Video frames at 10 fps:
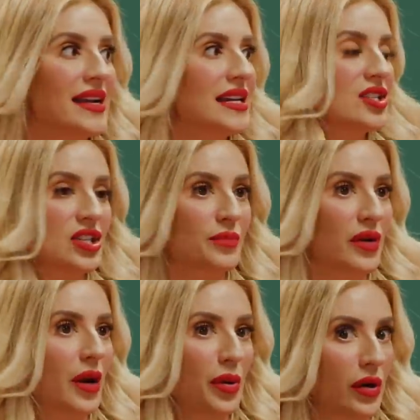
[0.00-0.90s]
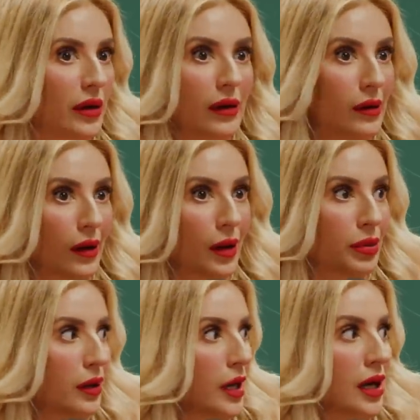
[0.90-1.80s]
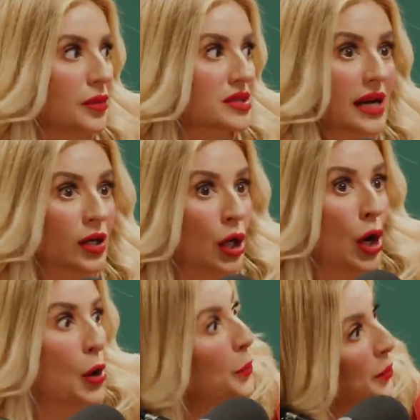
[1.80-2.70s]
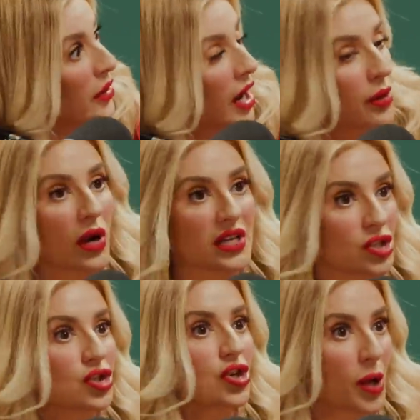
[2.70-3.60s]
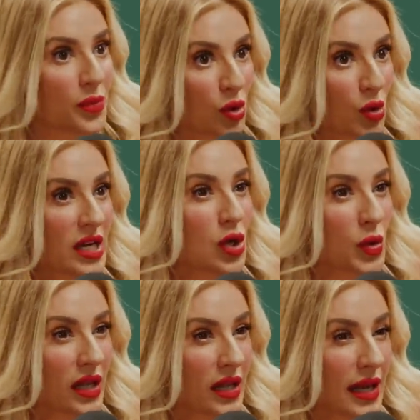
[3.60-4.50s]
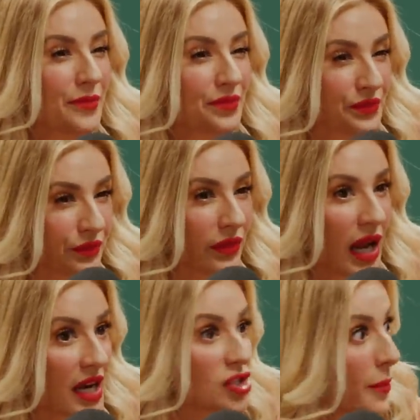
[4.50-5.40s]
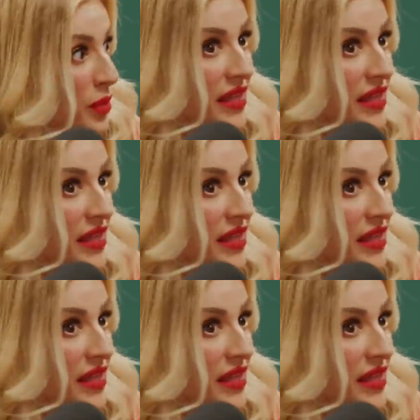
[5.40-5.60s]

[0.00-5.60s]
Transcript: I needed to put it in and I put it in and it was like nope. I went into shock pretty quickly. And I stopped